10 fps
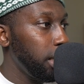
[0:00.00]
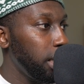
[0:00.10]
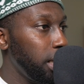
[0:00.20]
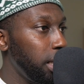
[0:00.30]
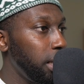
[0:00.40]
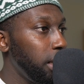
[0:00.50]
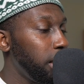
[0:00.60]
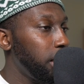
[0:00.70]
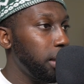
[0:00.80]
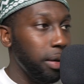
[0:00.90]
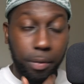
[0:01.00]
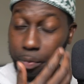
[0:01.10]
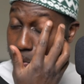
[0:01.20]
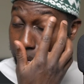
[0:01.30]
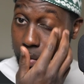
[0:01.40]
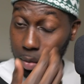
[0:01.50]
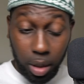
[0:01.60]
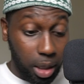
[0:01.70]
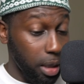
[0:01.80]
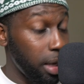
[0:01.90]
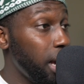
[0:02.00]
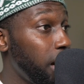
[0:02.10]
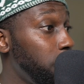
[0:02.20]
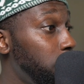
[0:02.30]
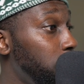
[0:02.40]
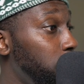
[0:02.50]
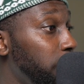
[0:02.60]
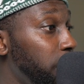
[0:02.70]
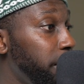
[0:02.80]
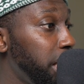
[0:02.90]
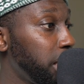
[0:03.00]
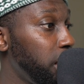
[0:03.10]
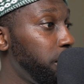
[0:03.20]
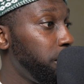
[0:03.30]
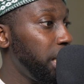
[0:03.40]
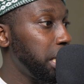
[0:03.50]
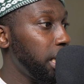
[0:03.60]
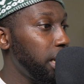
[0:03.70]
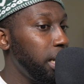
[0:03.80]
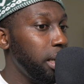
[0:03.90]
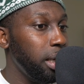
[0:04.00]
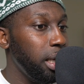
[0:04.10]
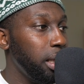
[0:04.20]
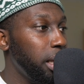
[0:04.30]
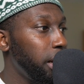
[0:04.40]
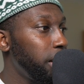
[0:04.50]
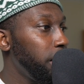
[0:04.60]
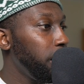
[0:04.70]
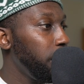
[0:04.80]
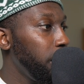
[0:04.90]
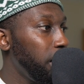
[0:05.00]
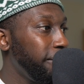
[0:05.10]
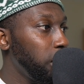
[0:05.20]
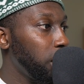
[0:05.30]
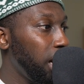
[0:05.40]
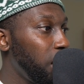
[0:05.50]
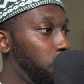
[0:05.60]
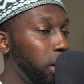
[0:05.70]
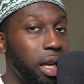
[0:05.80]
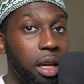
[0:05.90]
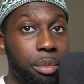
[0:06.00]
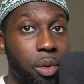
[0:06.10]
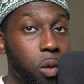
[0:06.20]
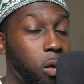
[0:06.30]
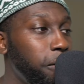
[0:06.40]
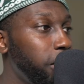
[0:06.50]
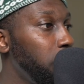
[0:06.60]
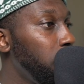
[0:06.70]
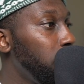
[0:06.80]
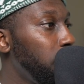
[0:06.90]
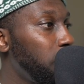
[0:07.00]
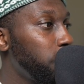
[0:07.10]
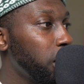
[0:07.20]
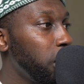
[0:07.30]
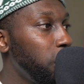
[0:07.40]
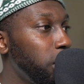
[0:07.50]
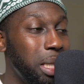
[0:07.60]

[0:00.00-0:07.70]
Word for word: And now we can basically paste that in, in there and have a look how we improved our code